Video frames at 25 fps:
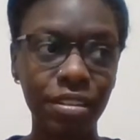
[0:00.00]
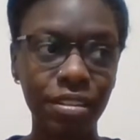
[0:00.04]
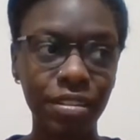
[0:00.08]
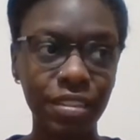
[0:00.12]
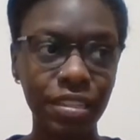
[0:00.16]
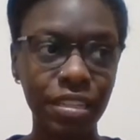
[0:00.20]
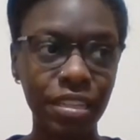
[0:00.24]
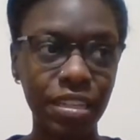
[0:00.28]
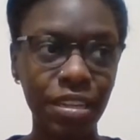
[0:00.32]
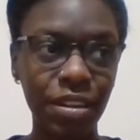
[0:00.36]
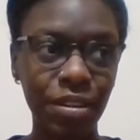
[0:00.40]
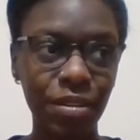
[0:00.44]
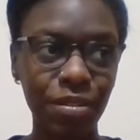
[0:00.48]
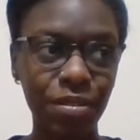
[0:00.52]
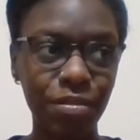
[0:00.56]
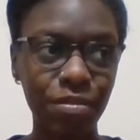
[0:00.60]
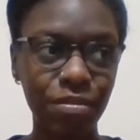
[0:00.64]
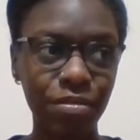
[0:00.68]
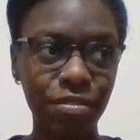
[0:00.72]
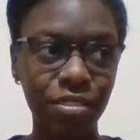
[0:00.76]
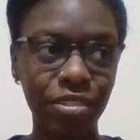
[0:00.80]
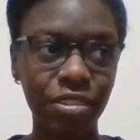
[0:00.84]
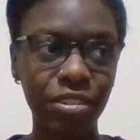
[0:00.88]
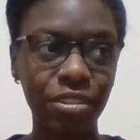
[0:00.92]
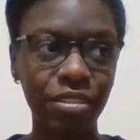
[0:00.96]
you know,
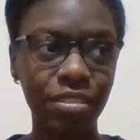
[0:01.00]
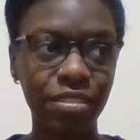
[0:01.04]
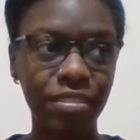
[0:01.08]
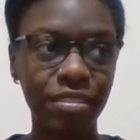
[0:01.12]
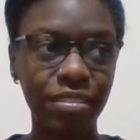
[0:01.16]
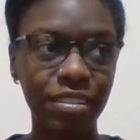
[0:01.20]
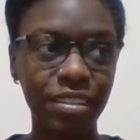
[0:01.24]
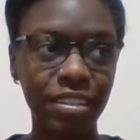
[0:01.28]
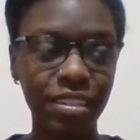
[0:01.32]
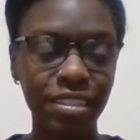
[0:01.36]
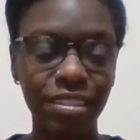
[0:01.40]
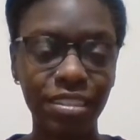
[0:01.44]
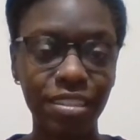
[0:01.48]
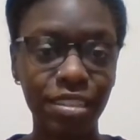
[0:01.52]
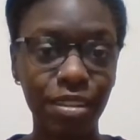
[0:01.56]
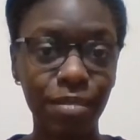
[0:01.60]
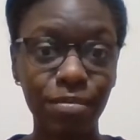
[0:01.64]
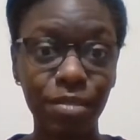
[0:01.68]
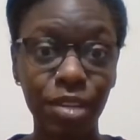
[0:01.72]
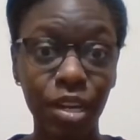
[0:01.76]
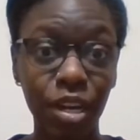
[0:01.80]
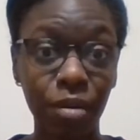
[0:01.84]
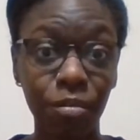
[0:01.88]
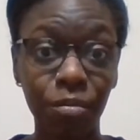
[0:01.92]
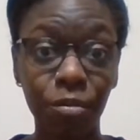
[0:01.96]
for
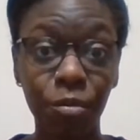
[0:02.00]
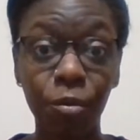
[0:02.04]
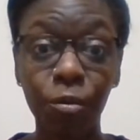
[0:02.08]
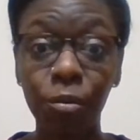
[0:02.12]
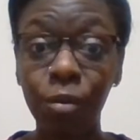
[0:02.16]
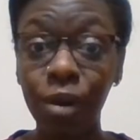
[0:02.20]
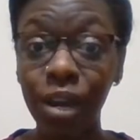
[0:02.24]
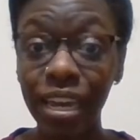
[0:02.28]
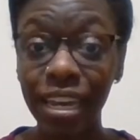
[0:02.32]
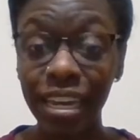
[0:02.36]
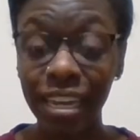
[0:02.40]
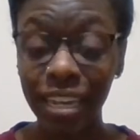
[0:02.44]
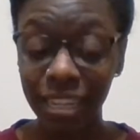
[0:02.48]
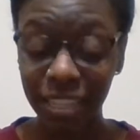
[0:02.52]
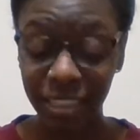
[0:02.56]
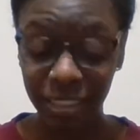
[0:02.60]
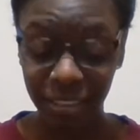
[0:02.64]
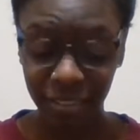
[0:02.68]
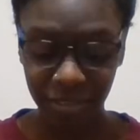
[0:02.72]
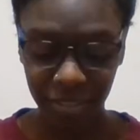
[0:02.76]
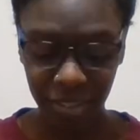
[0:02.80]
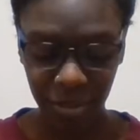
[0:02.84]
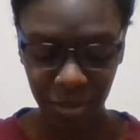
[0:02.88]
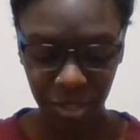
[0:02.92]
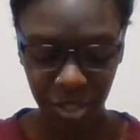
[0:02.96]
sometime way in the
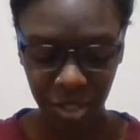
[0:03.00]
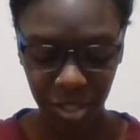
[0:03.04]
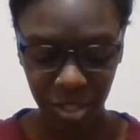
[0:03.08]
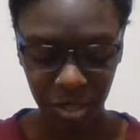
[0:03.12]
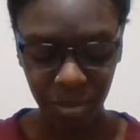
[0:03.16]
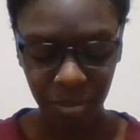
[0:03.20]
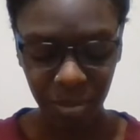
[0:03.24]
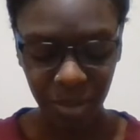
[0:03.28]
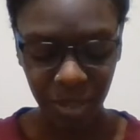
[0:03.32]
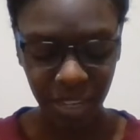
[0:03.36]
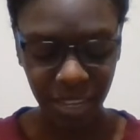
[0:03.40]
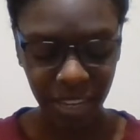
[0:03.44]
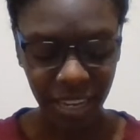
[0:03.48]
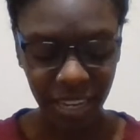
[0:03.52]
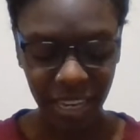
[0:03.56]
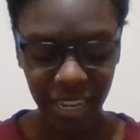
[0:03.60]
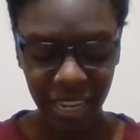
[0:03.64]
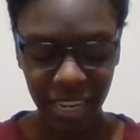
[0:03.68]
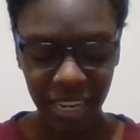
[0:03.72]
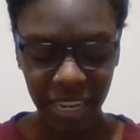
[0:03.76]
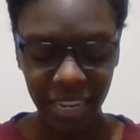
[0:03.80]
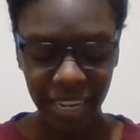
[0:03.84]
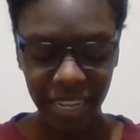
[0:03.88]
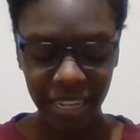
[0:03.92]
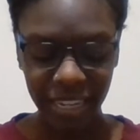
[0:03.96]
future. But,
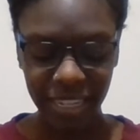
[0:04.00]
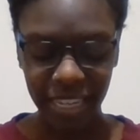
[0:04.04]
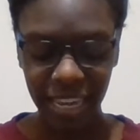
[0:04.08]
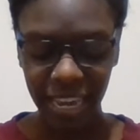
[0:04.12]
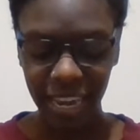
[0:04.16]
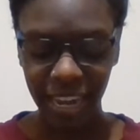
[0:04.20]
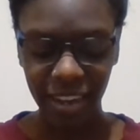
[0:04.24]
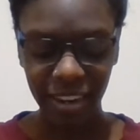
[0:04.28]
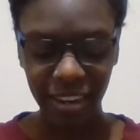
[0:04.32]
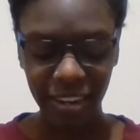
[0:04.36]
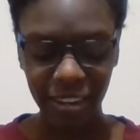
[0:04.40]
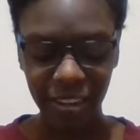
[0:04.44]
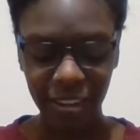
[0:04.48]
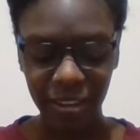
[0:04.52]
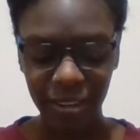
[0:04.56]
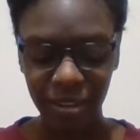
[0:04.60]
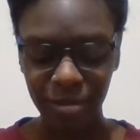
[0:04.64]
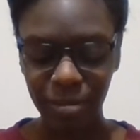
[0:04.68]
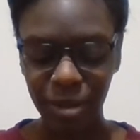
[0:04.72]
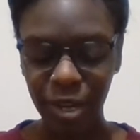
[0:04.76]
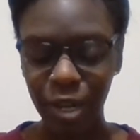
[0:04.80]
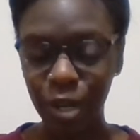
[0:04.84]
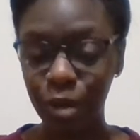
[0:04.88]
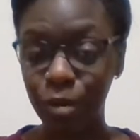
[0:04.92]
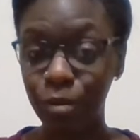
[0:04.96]
yeah,
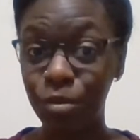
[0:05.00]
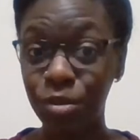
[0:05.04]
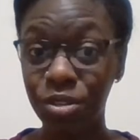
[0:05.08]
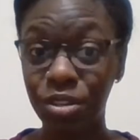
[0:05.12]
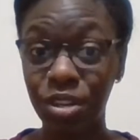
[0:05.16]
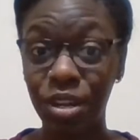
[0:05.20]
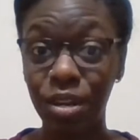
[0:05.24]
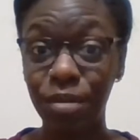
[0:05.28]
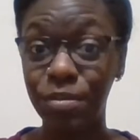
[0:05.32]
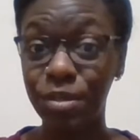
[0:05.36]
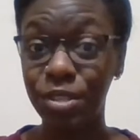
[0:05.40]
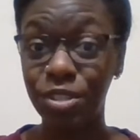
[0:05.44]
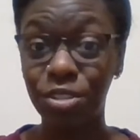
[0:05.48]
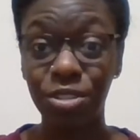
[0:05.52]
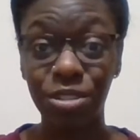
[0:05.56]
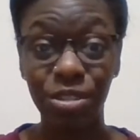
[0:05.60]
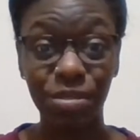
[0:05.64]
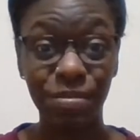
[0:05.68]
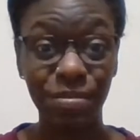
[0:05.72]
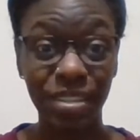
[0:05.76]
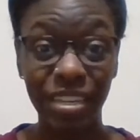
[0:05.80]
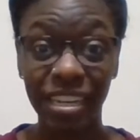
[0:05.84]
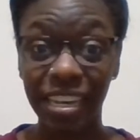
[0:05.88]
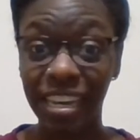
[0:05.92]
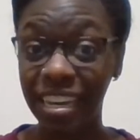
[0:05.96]
I will not be
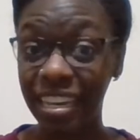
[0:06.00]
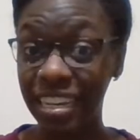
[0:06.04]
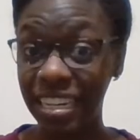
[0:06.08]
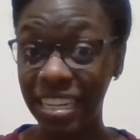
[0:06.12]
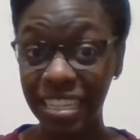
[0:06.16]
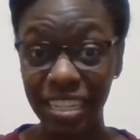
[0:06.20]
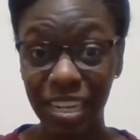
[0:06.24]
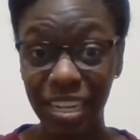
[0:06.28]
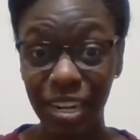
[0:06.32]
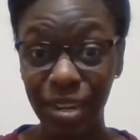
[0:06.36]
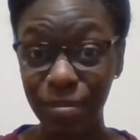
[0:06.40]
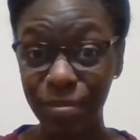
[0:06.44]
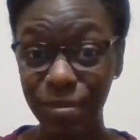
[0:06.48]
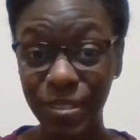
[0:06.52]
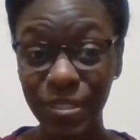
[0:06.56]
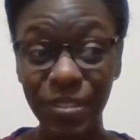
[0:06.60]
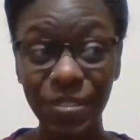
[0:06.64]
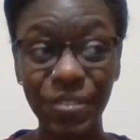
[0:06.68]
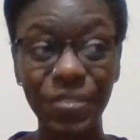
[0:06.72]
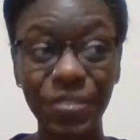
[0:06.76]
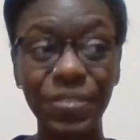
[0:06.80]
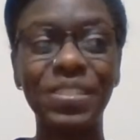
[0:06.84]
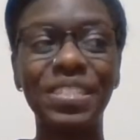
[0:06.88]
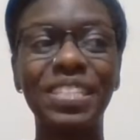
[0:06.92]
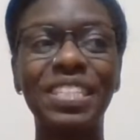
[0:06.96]
streaming anytime soon.